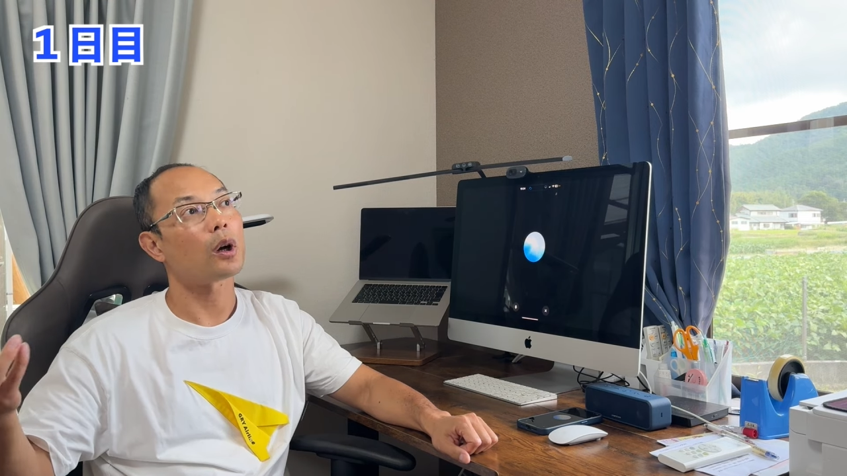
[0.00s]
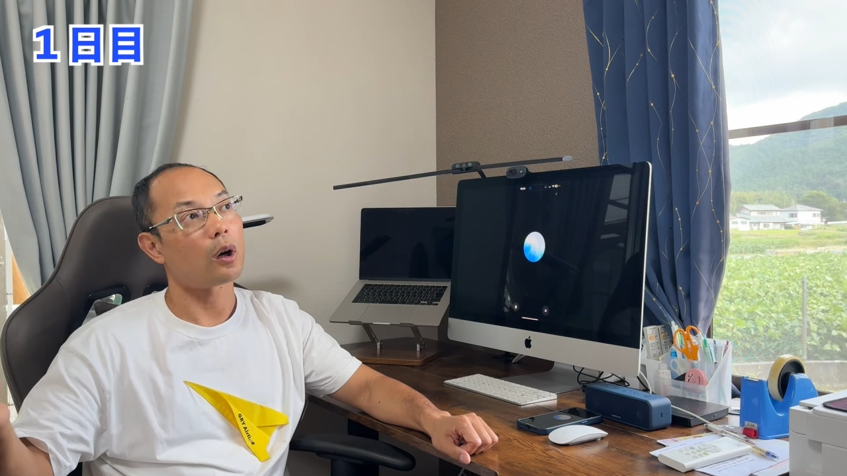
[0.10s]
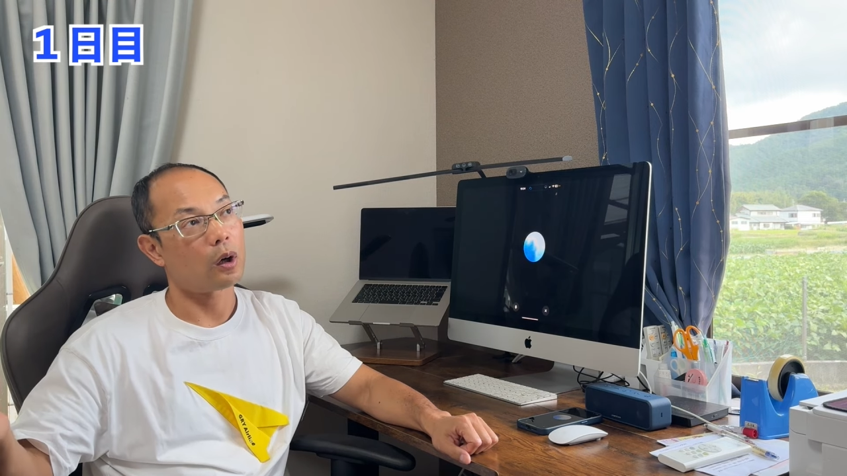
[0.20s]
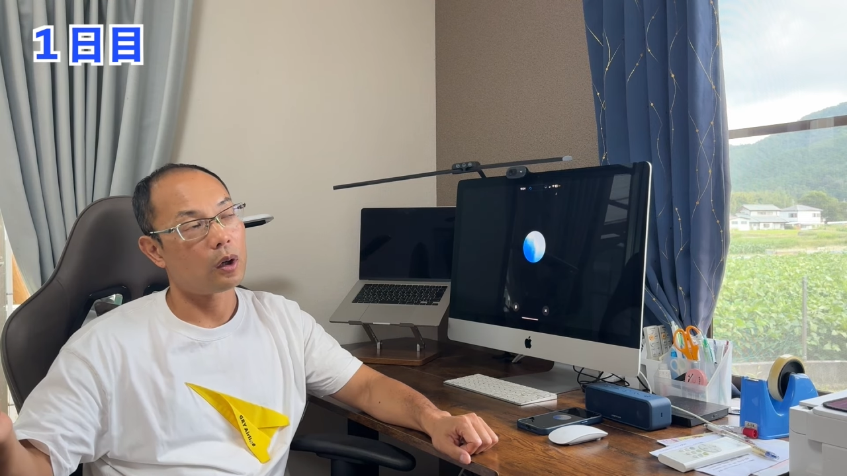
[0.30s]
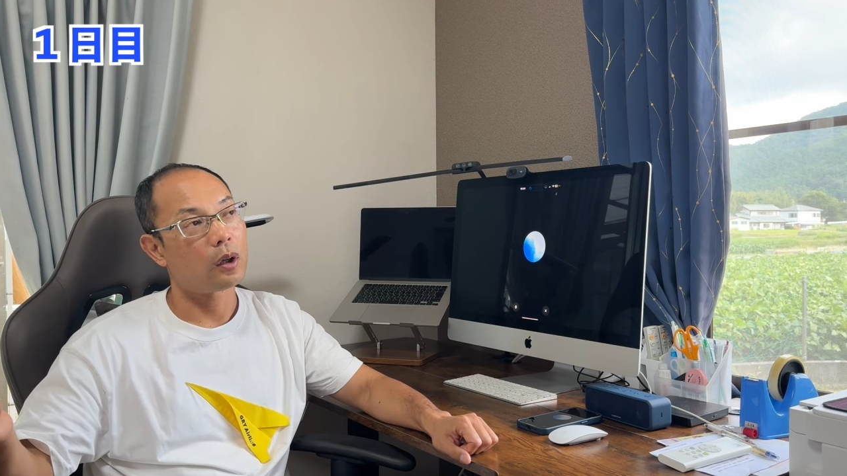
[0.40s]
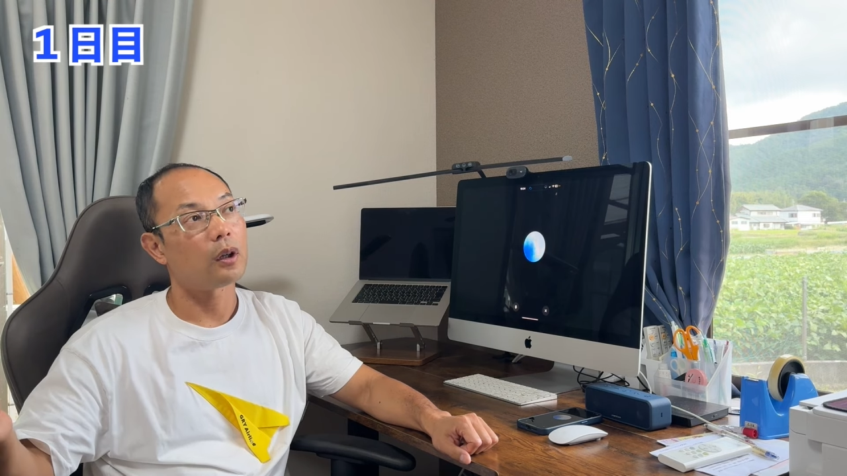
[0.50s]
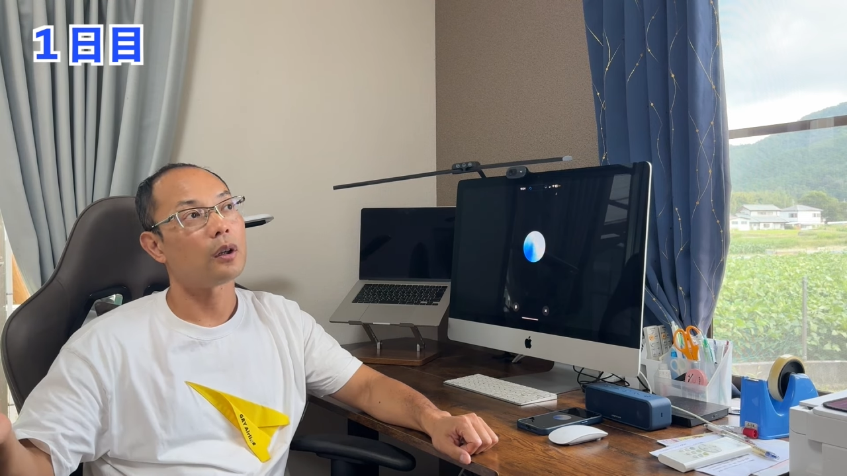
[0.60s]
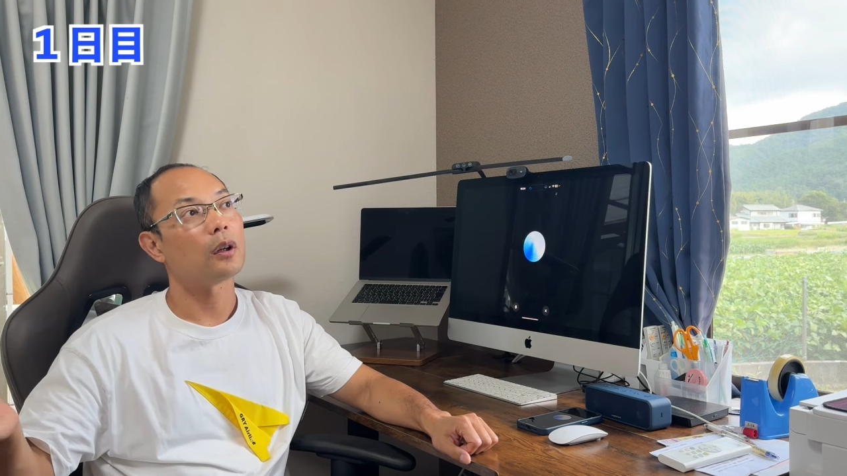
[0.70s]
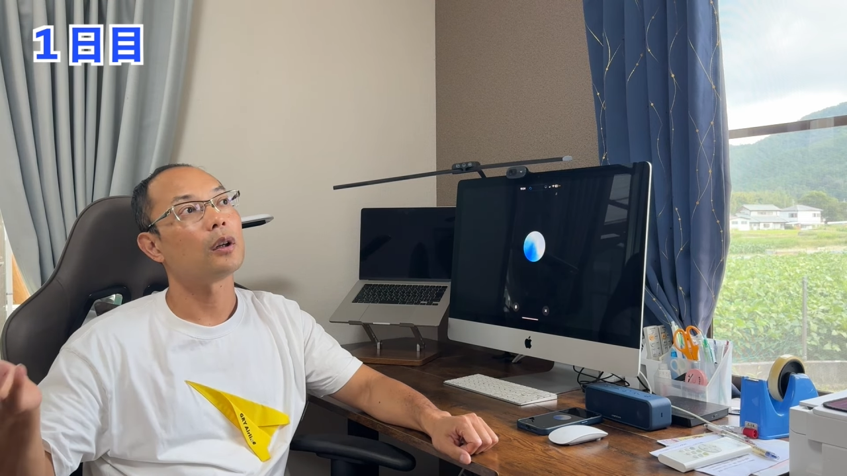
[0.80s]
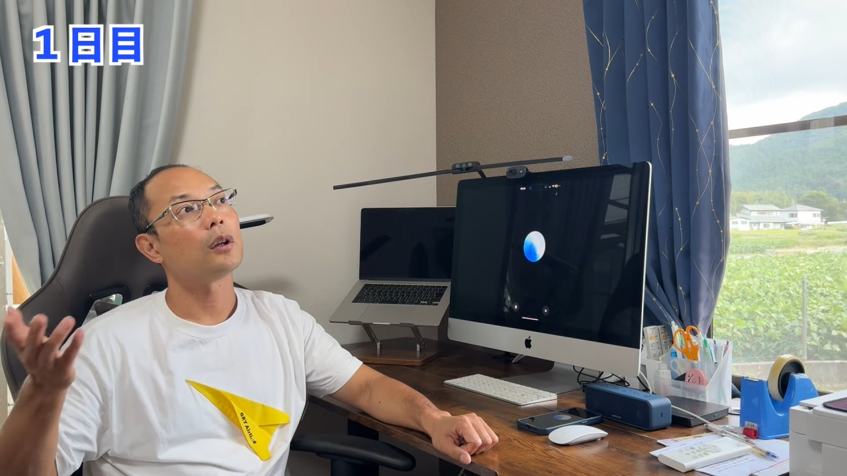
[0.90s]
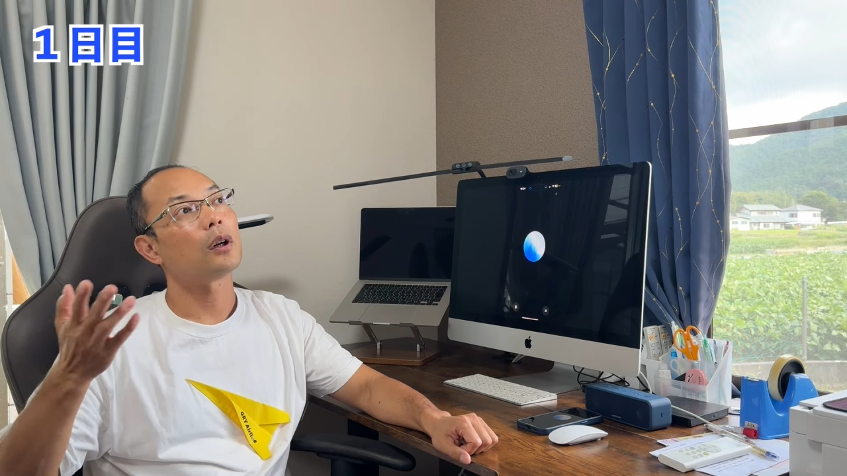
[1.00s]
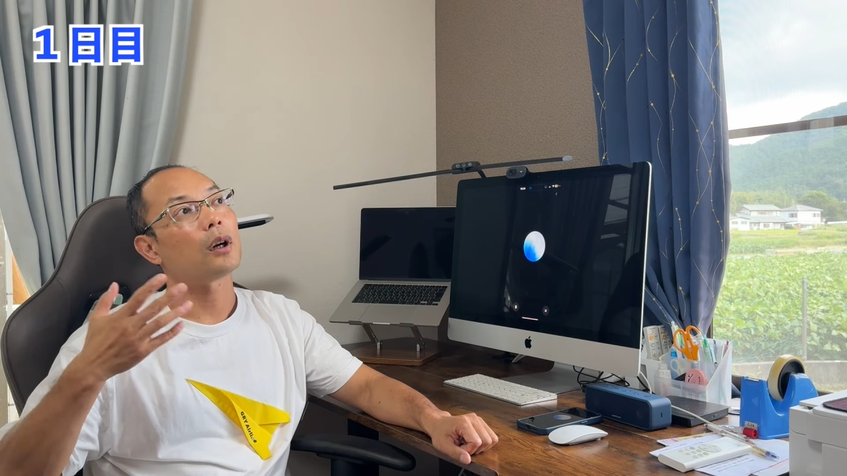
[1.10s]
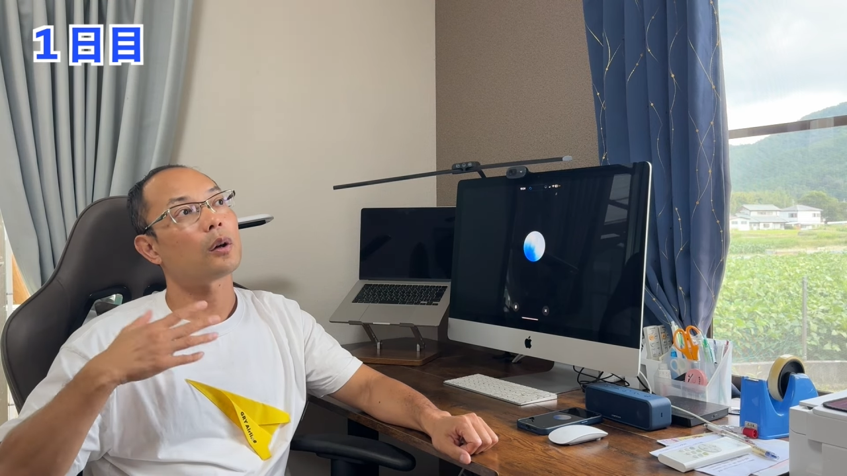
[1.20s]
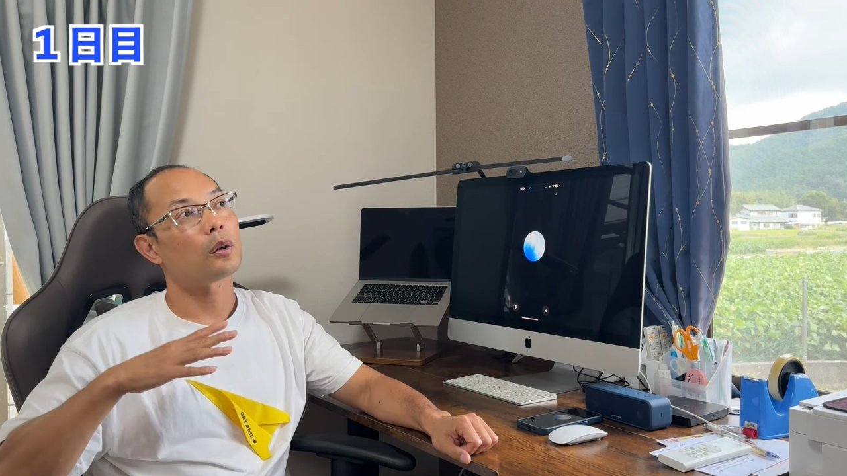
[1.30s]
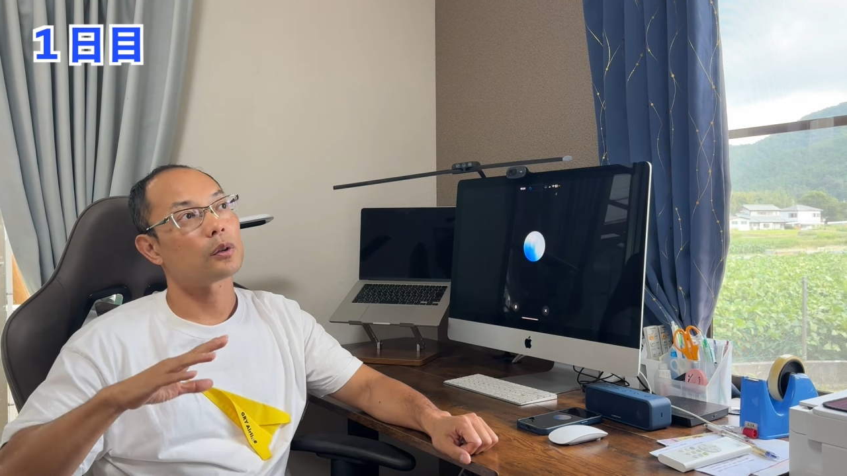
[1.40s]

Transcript: I also love